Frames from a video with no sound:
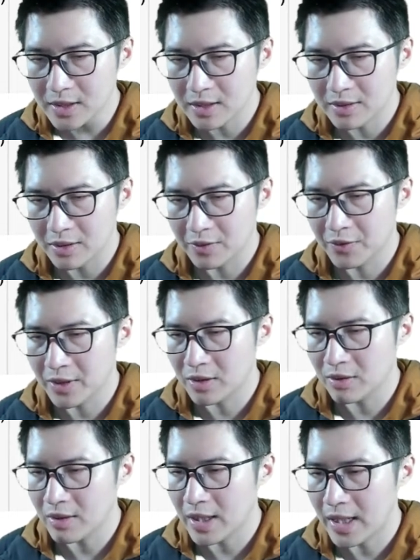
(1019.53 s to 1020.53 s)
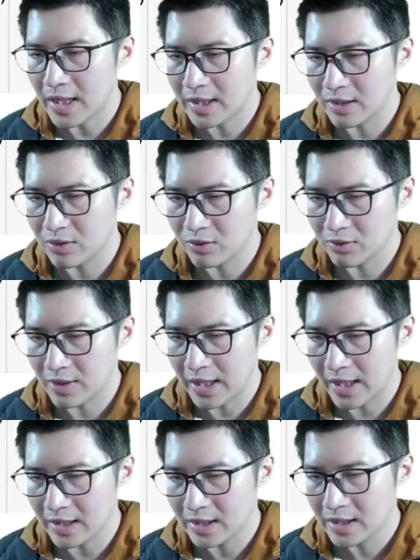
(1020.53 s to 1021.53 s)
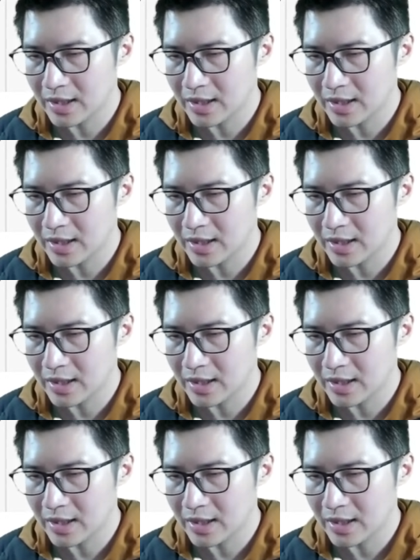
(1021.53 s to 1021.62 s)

So if we go ahead and do that